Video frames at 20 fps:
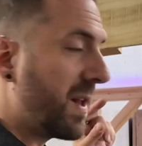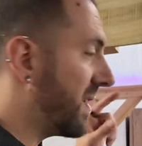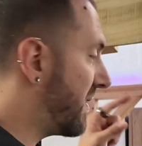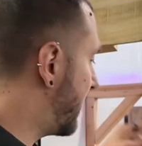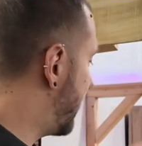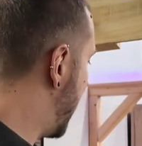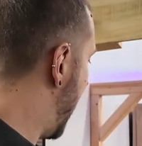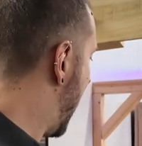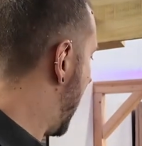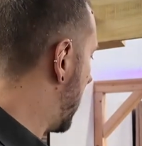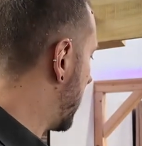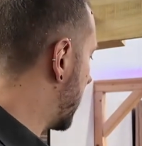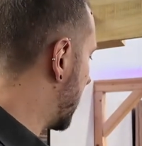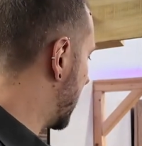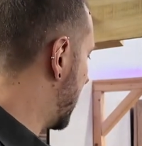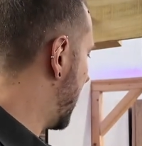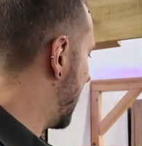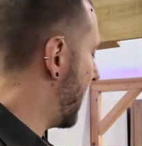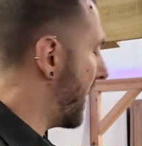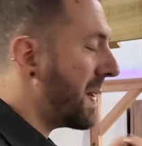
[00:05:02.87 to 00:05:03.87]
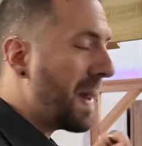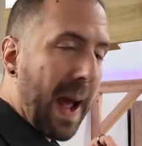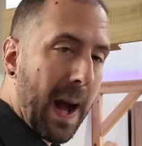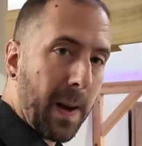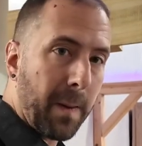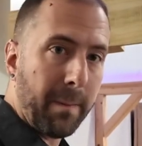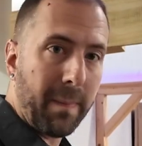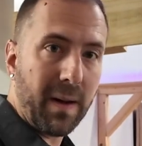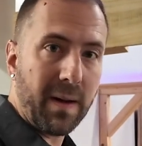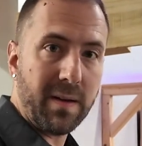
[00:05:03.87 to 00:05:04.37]
it's down, you're gonna hit the
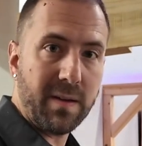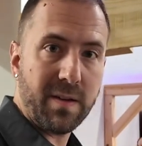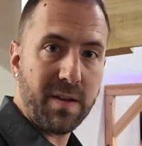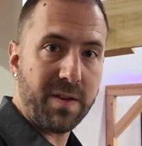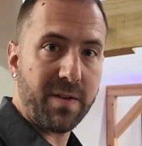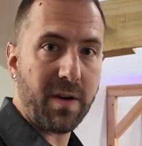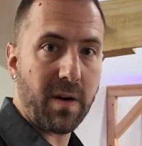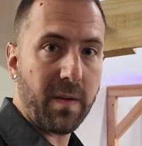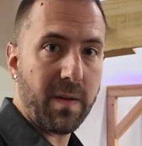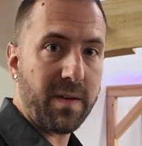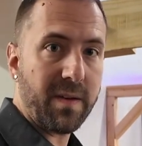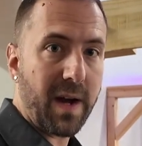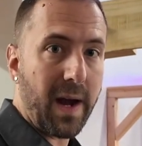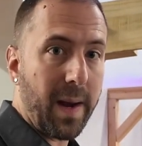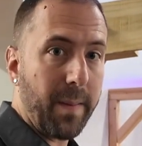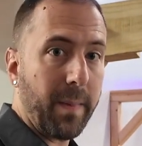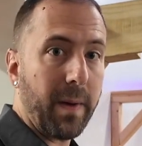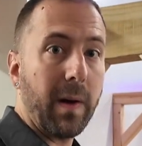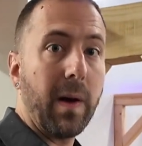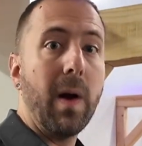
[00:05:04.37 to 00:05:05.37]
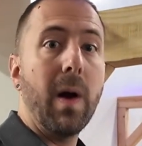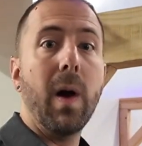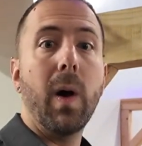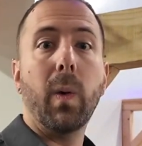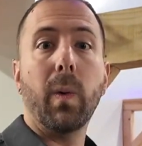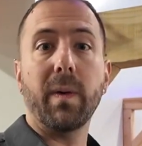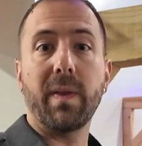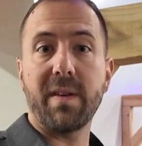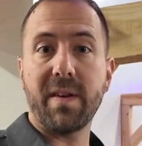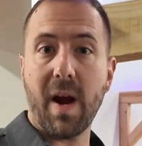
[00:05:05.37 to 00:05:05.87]
down button to start the timer.
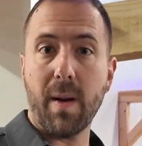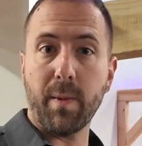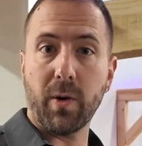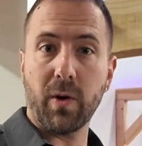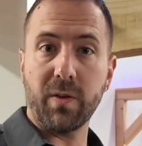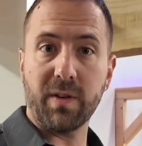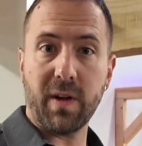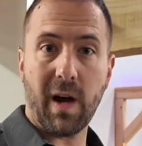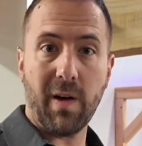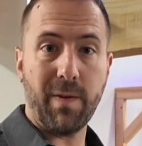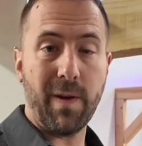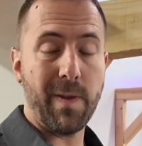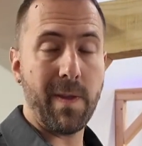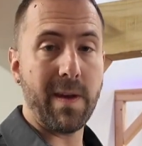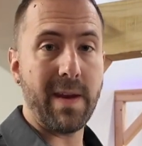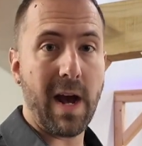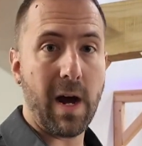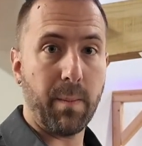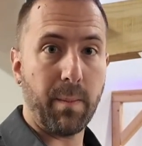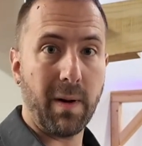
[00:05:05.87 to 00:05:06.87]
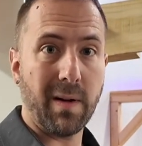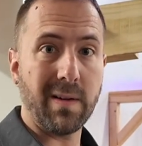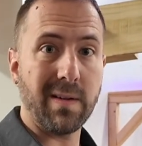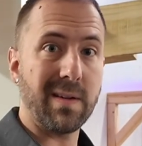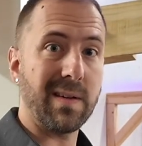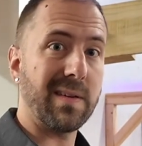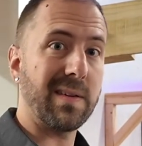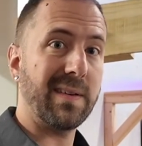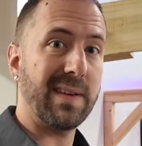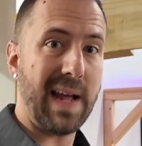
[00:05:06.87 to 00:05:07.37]
When the timer goes off, hit the down button
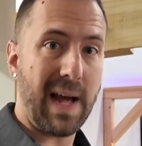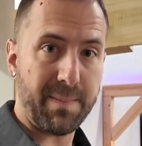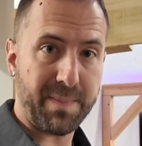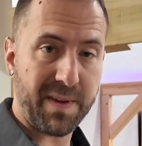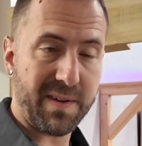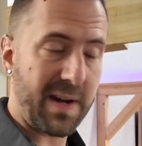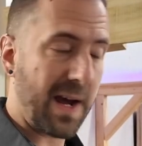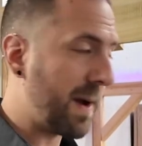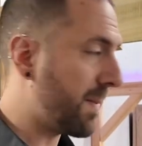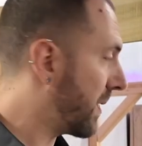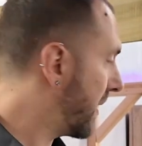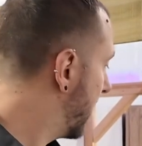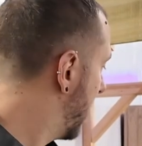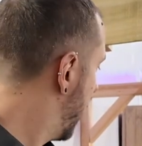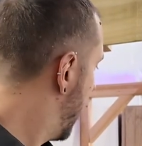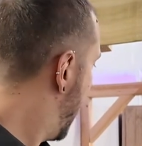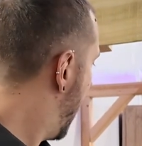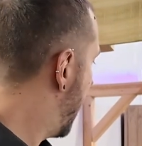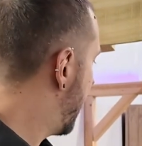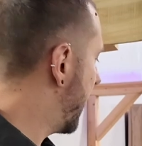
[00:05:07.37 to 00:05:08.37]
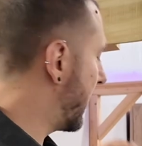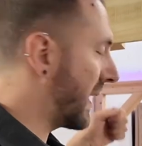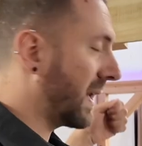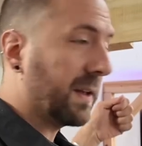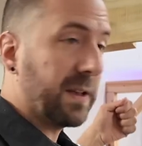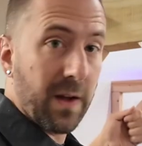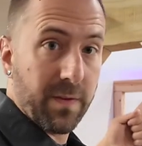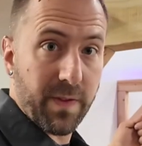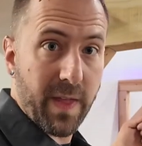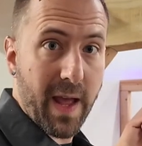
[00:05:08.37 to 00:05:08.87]
to stop the timer, and then you
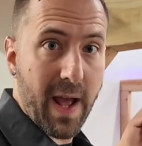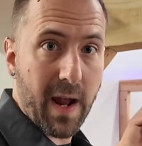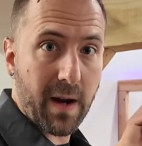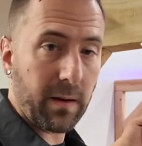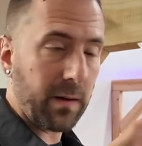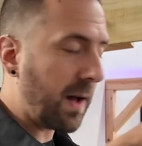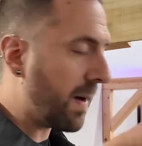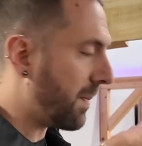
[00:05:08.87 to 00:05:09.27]
can lift the handle